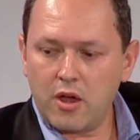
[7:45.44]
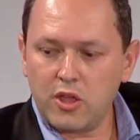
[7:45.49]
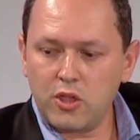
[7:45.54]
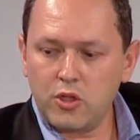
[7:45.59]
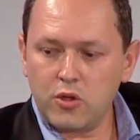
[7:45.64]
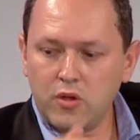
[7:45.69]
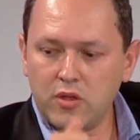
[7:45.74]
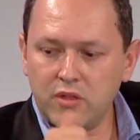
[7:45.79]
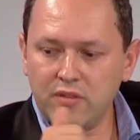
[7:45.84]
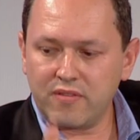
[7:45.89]

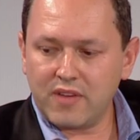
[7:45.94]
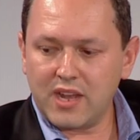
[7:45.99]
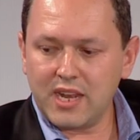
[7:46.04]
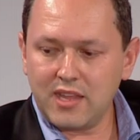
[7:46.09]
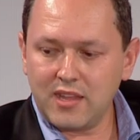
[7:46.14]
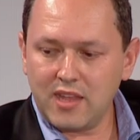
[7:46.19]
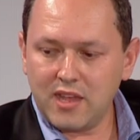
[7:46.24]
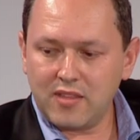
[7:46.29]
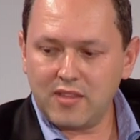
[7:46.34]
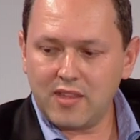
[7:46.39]
you can
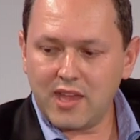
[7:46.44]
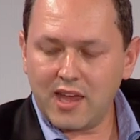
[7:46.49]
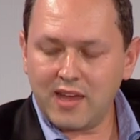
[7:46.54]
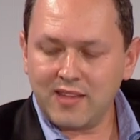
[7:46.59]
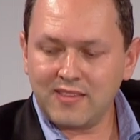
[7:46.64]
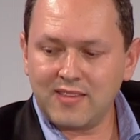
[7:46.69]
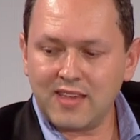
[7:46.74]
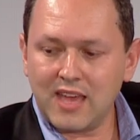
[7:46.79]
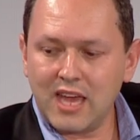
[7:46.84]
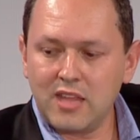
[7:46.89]
validate
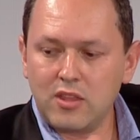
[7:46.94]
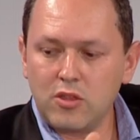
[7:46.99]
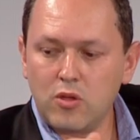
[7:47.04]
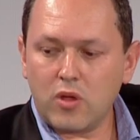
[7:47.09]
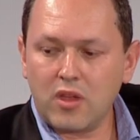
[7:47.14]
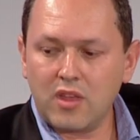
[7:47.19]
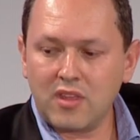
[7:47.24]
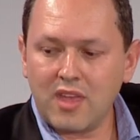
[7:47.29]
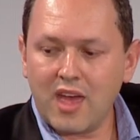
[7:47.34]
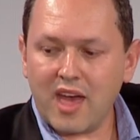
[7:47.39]
that, and you
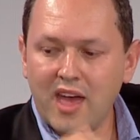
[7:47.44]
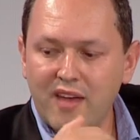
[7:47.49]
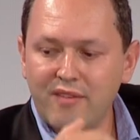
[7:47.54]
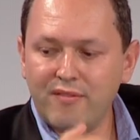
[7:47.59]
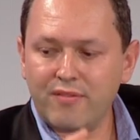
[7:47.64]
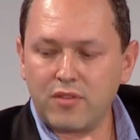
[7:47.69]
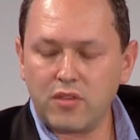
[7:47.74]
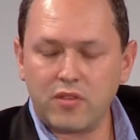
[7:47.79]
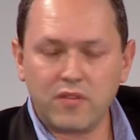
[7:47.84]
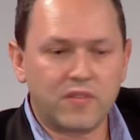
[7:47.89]
can
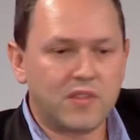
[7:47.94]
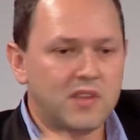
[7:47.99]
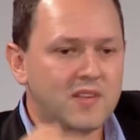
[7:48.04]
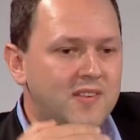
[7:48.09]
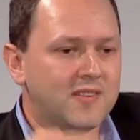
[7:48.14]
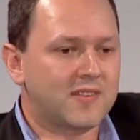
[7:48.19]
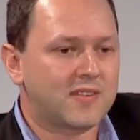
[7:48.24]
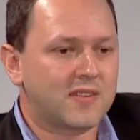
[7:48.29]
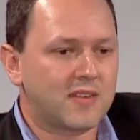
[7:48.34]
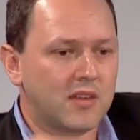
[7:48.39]
have
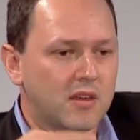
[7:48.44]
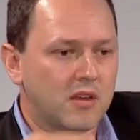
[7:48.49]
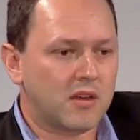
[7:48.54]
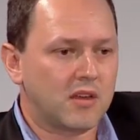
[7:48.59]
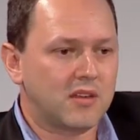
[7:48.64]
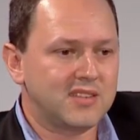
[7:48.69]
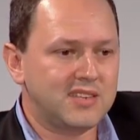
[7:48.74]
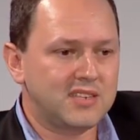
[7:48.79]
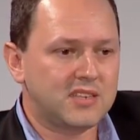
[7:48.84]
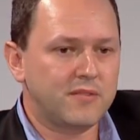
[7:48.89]
this
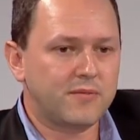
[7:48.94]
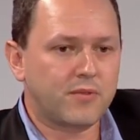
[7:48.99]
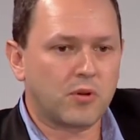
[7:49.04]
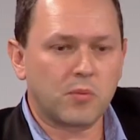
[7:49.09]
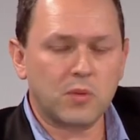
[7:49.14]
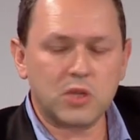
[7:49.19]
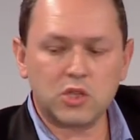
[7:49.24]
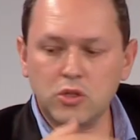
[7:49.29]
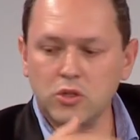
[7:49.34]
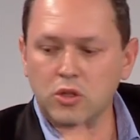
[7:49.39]

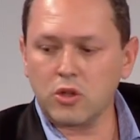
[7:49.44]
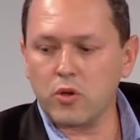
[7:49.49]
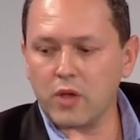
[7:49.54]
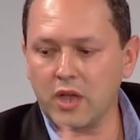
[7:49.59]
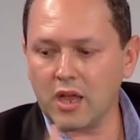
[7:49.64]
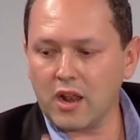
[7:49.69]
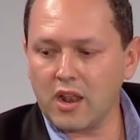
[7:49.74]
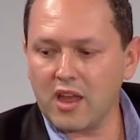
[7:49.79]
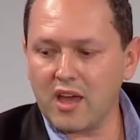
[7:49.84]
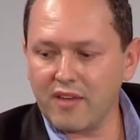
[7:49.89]
information
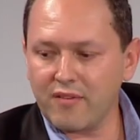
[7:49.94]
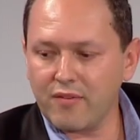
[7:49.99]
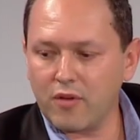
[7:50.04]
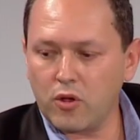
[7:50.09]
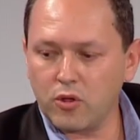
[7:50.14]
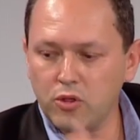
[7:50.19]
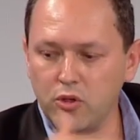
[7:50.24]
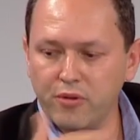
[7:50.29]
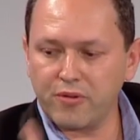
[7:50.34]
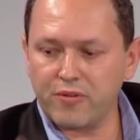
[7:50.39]
going live
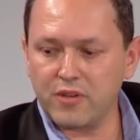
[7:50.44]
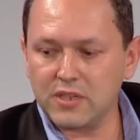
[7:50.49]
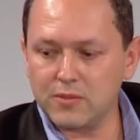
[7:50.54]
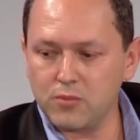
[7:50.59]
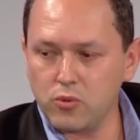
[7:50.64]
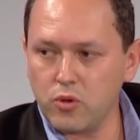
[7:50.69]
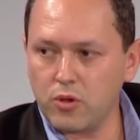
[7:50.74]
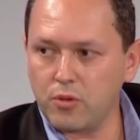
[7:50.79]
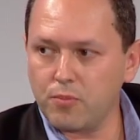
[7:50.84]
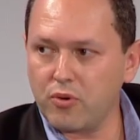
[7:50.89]
on your
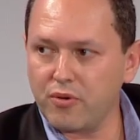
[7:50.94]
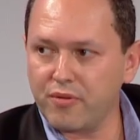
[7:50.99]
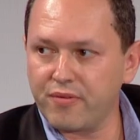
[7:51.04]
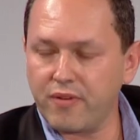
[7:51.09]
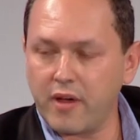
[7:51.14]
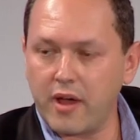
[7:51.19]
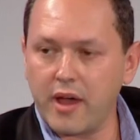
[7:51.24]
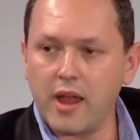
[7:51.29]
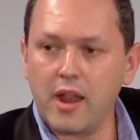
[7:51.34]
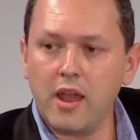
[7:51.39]
Facebook
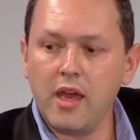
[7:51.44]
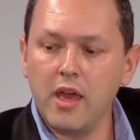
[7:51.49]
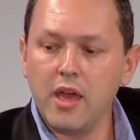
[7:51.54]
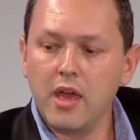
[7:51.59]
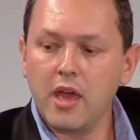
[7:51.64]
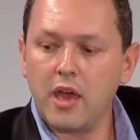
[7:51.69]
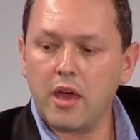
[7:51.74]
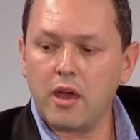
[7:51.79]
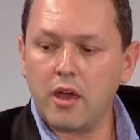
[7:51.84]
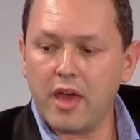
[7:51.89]
profile.
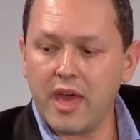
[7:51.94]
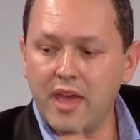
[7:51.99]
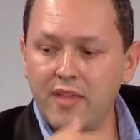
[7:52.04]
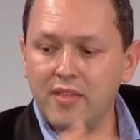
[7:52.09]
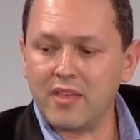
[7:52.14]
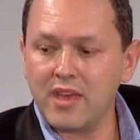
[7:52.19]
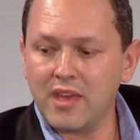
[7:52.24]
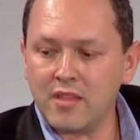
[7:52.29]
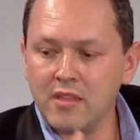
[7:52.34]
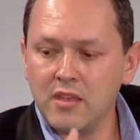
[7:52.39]

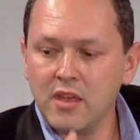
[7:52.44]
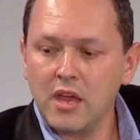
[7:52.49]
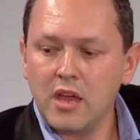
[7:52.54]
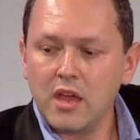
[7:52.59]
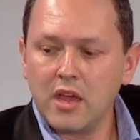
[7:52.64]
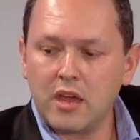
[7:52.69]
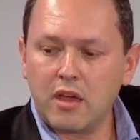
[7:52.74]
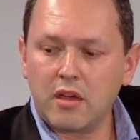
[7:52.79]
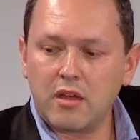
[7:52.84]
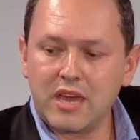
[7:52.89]
And then
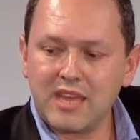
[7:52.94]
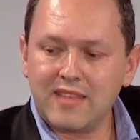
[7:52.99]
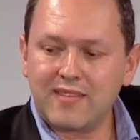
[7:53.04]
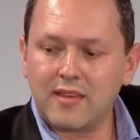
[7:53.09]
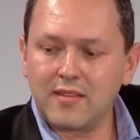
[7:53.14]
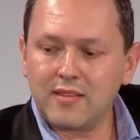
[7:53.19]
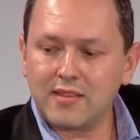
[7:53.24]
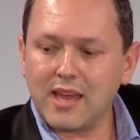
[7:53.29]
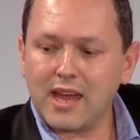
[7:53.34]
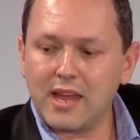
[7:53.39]
it
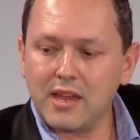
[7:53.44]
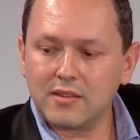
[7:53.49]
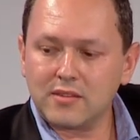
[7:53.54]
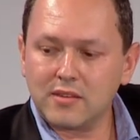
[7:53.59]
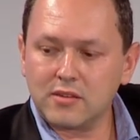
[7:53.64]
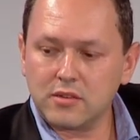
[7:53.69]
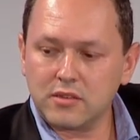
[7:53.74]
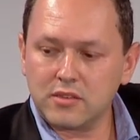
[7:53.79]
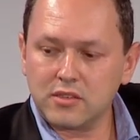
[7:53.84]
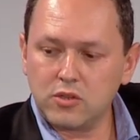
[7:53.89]

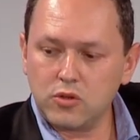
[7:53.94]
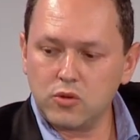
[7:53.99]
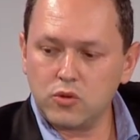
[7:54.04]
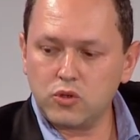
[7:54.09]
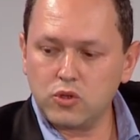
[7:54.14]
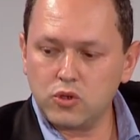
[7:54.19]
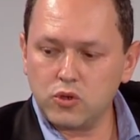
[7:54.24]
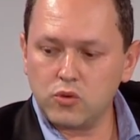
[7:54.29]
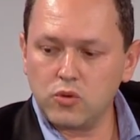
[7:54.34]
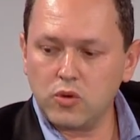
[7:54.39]
entitles you
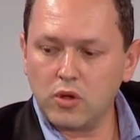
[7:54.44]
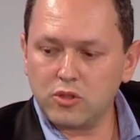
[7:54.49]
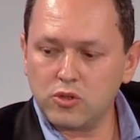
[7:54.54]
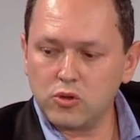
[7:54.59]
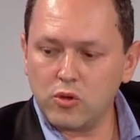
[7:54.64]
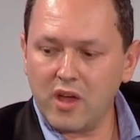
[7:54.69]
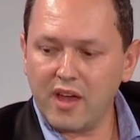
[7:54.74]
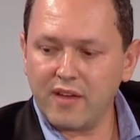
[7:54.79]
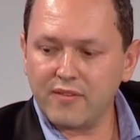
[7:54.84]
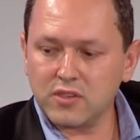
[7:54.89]

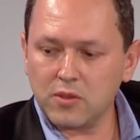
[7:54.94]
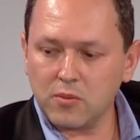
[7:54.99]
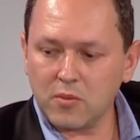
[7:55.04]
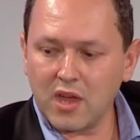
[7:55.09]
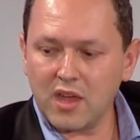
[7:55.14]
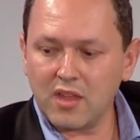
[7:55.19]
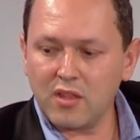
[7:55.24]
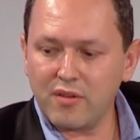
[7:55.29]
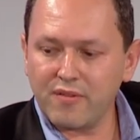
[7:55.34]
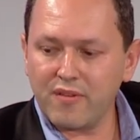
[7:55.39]
to have some
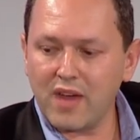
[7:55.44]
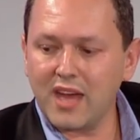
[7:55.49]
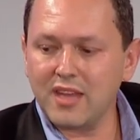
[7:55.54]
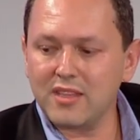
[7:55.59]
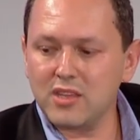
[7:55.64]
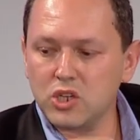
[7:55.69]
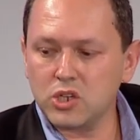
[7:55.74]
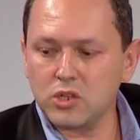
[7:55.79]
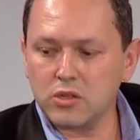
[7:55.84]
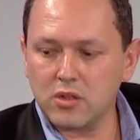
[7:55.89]
kind of
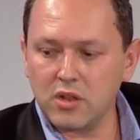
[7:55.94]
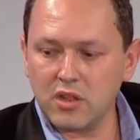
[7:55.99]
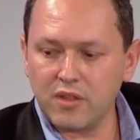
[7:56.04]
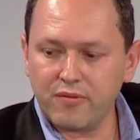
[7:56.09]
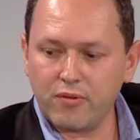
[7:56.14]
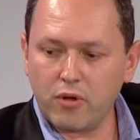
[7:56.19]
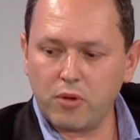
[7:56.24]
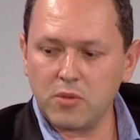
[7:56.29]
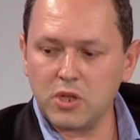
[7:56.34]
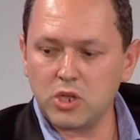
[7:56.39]
additional
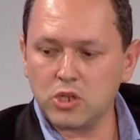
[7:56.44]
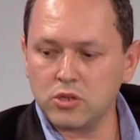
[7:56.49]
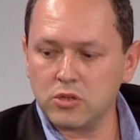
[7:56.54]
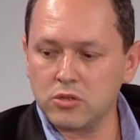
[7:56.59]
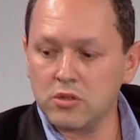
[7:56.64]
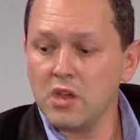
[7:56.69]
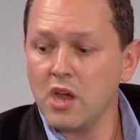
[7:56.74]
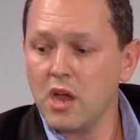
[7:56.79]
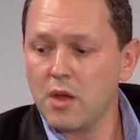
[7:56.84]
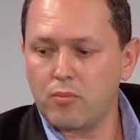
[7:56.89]

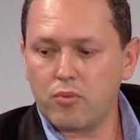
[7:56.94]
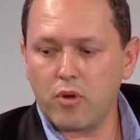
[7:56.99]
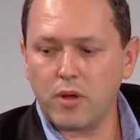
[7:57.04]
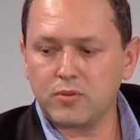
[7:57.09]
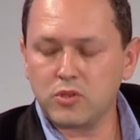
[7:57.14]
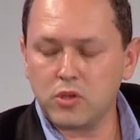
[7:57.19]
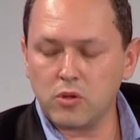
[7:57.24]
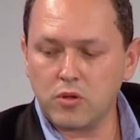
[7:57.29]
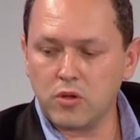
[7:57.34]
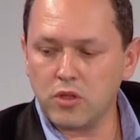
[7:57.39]
information.
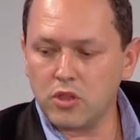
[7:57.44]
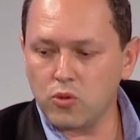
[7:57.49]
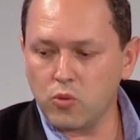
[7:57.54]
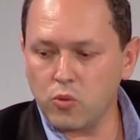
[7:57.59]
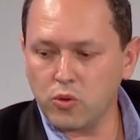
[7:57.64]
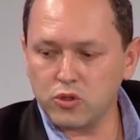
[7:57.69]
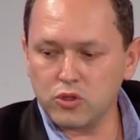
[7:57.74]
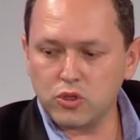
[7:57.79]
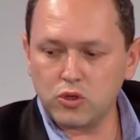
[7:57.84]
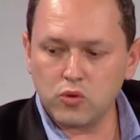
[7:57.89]
Perhaps you
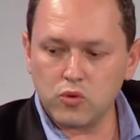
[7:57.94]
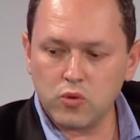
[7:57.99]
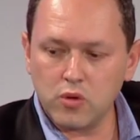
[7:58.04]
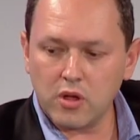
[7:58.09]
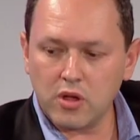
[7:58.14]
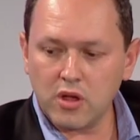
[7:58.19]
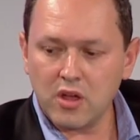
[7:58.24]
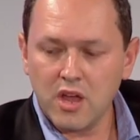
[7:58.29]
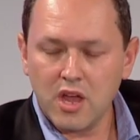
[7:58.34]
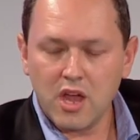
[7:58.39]
want
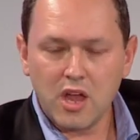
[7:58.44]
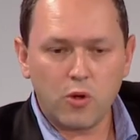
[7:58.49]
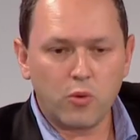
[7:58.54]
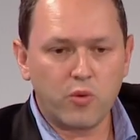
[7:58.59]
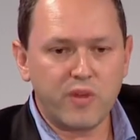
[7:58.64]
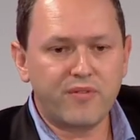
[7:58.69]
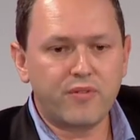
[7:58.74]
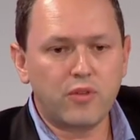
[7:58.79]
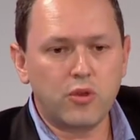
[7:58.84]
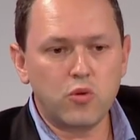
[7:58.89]
to
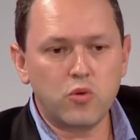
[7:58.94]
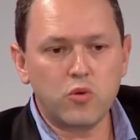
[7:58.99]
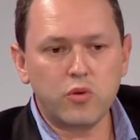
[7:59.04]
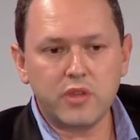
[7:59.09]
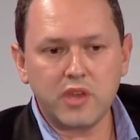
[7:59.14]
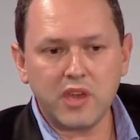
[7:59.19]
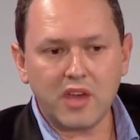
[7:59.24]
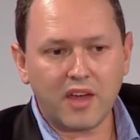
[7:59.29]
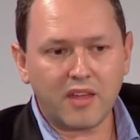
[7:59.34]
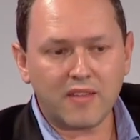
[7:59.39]
review
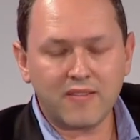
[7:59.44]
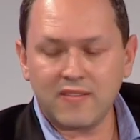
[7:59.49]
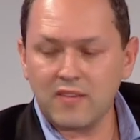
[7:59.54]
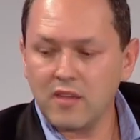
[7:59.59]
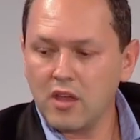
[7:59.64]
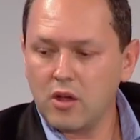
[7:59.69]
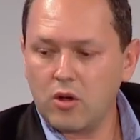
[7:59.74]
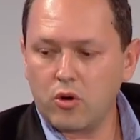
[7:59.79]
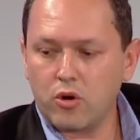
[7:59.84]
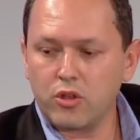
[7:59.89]
the ad,
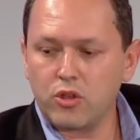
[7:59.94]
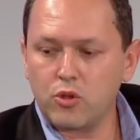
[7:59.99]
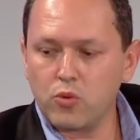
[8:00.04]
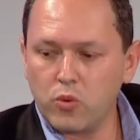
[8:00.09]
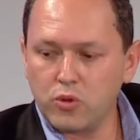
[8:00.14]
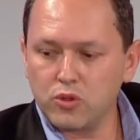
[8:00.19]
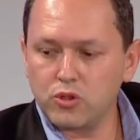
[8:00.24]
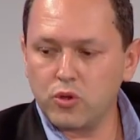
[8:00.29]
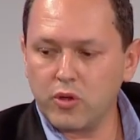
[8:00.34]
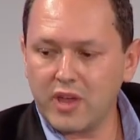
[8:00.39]
or you
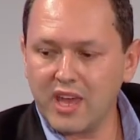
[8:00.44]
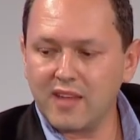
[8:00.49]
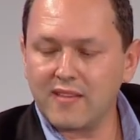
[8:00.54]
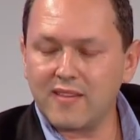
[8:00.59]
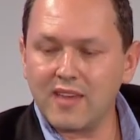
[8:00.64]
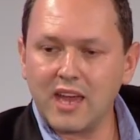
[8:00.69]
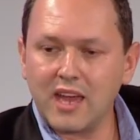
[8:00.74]
want to get